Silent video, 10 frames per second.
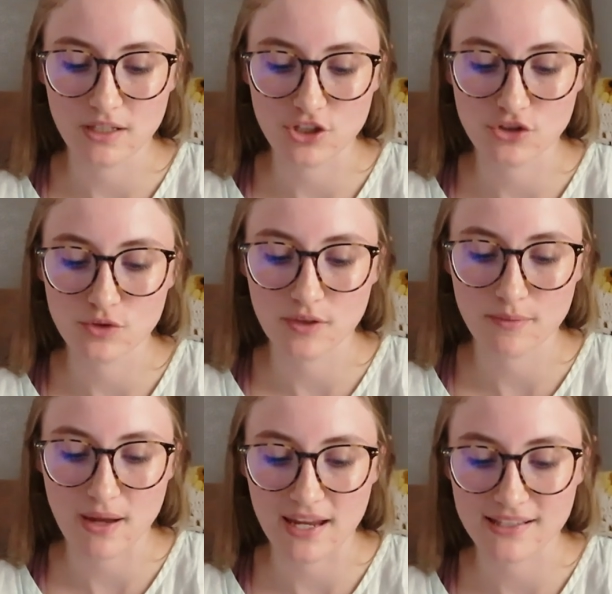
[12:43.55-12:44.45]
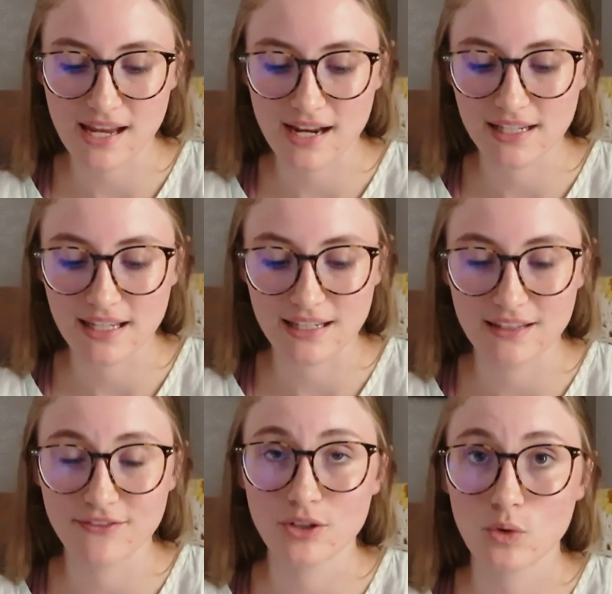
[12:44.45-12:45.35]
issues with my anxiety and
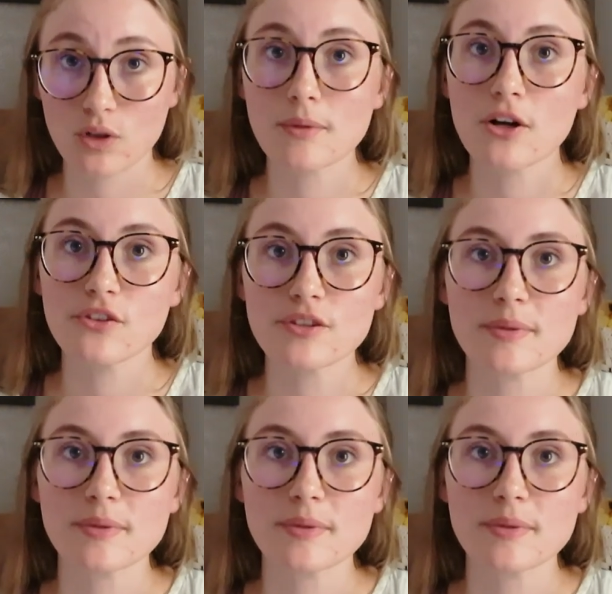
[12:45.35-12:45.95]
even hormones,